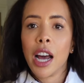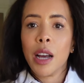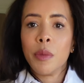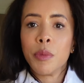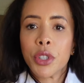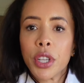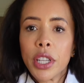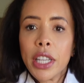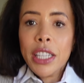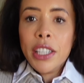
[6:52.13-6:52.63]

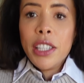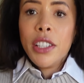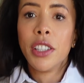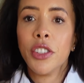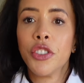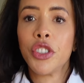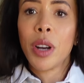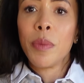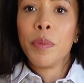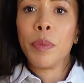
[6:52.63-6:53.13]
So this is the
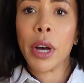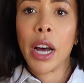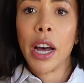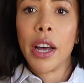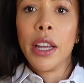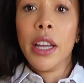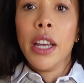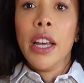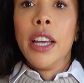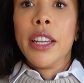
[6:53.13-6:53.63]

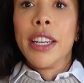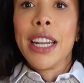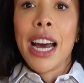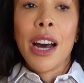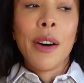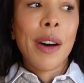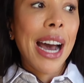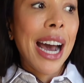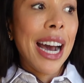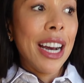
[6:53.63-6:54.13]
jumper.
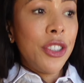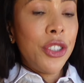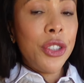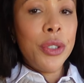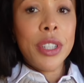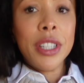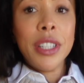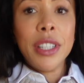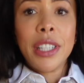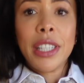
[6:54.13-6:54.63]
Now, as you
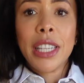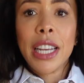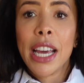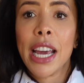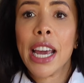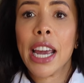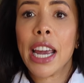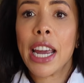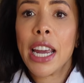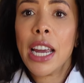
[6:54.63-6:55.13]
can
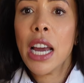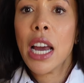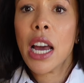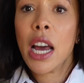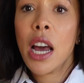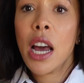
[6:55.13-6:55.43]
see,